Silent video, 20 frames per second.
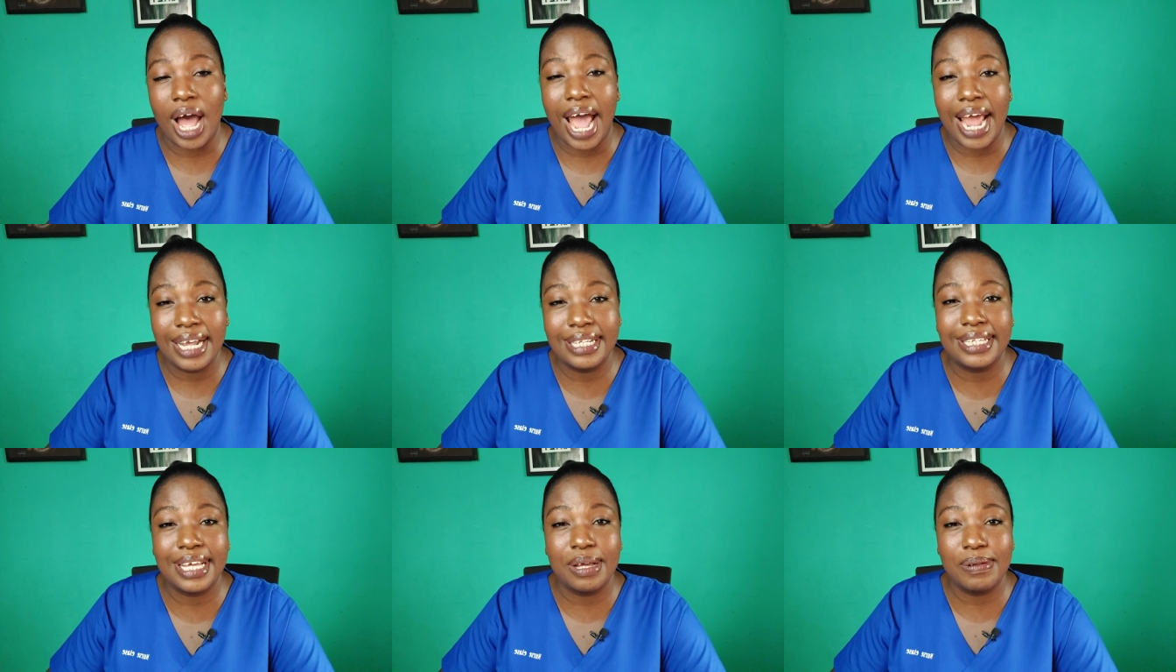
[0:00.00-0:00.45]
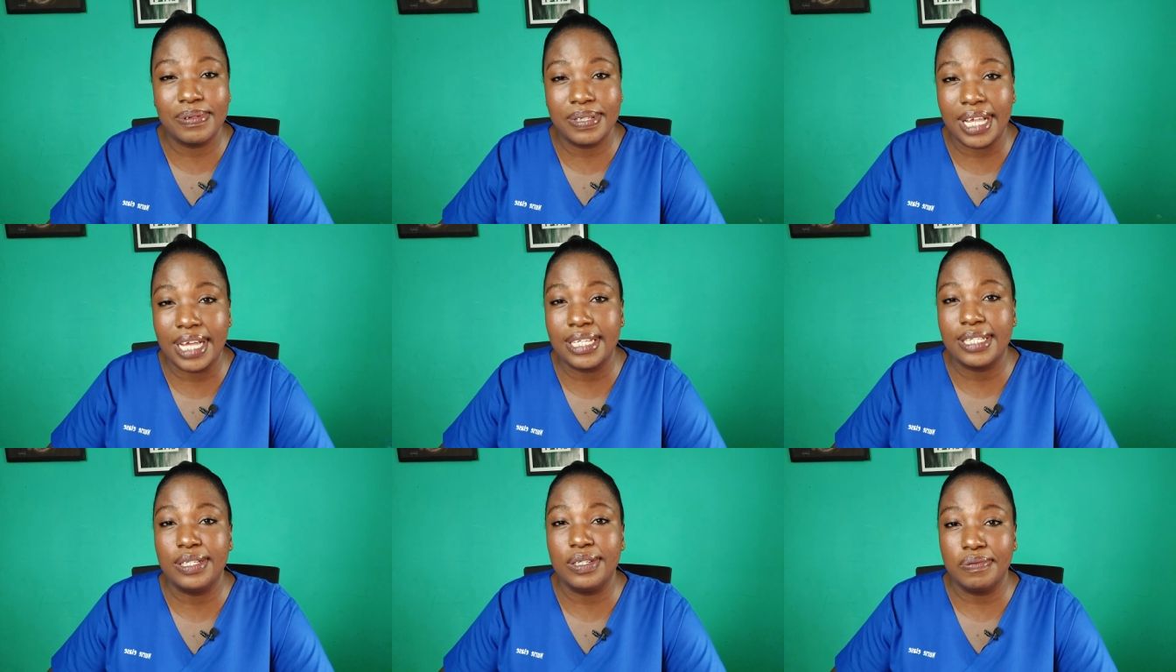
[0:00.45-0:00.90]
items
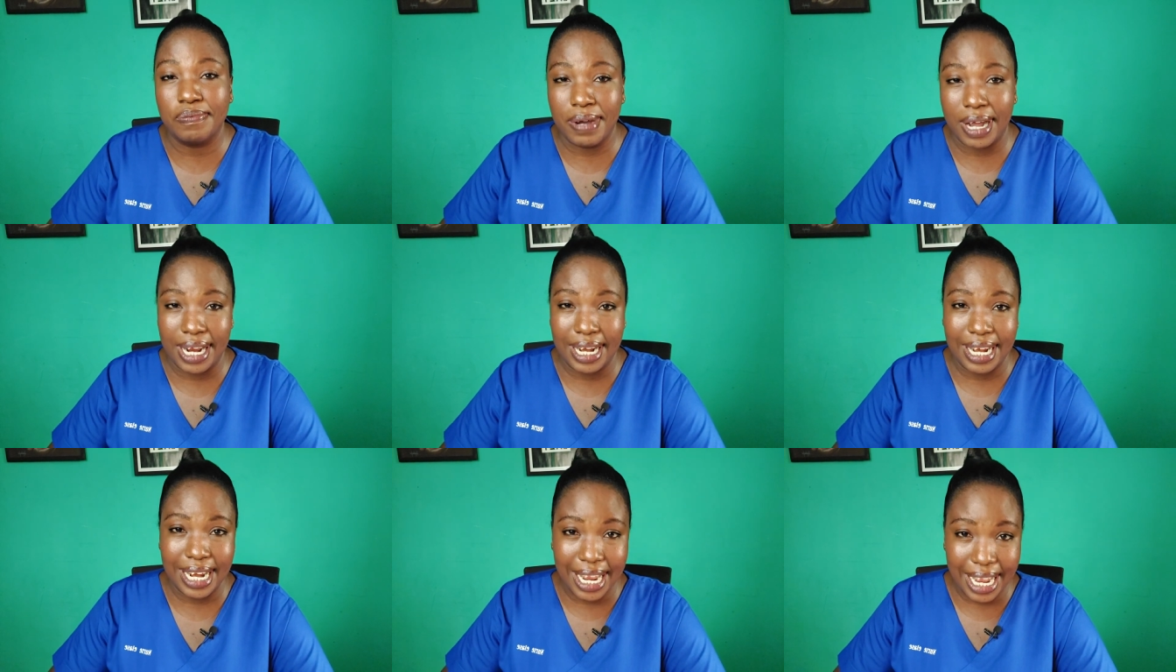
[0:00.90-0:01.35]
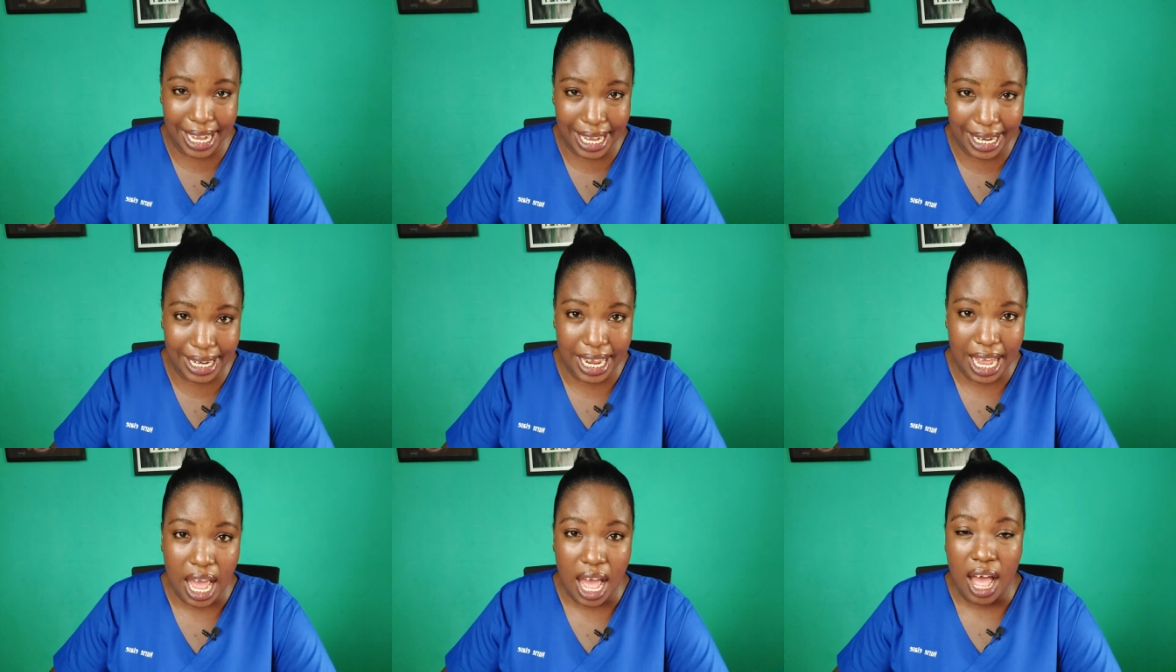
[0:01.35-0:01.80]
that you might
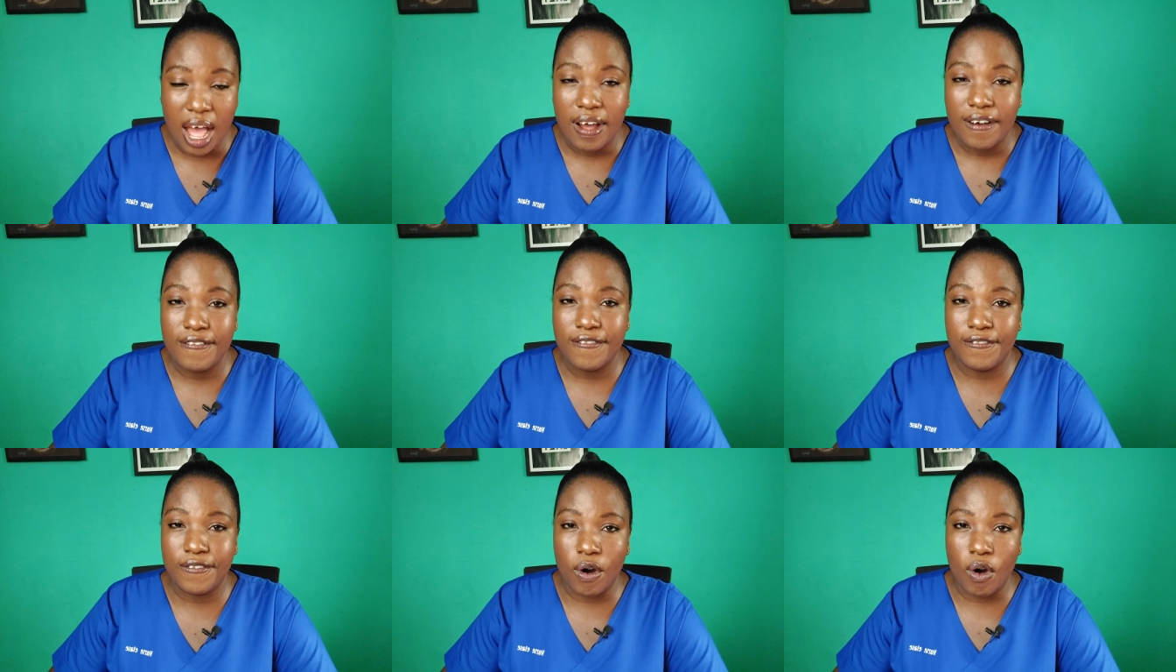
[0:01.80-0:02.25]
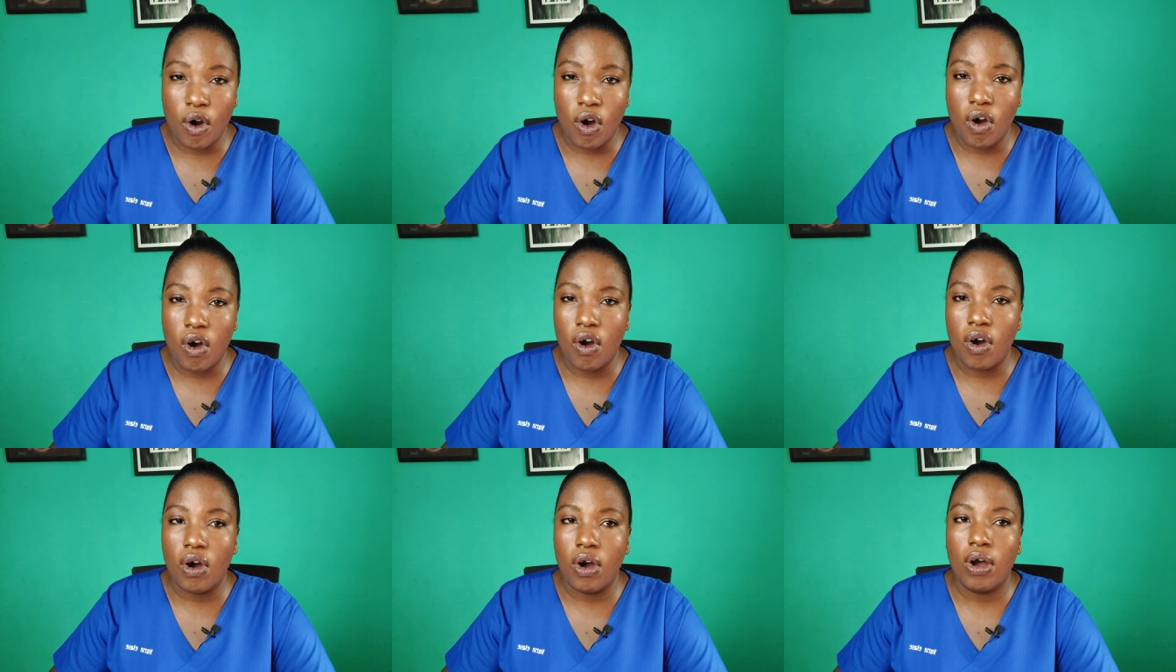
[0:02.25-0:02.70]
need
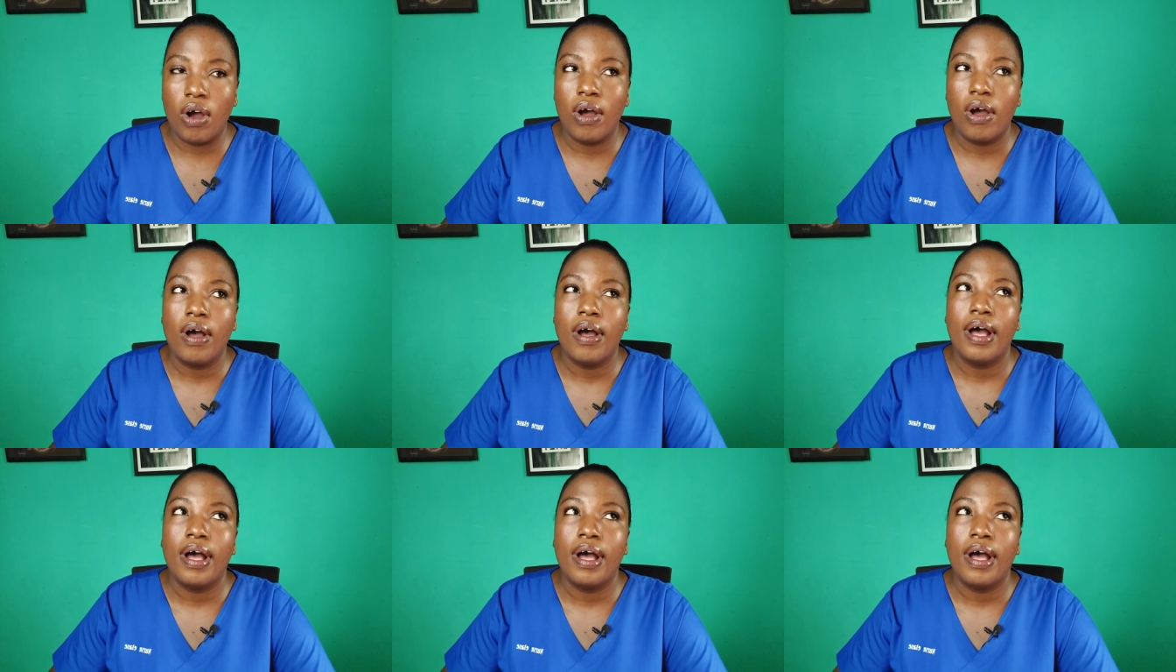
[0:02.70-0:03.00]
for